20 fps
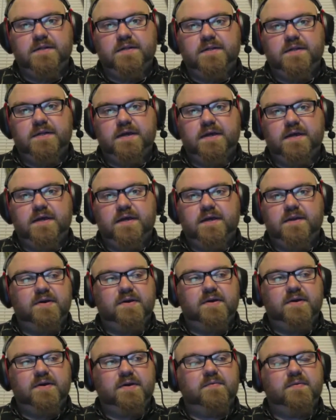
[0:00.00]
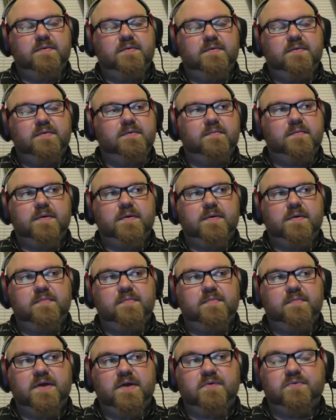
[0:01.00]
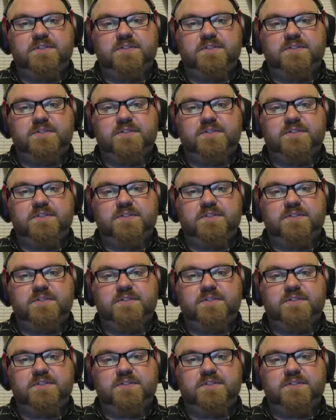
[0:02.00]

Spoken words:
I know the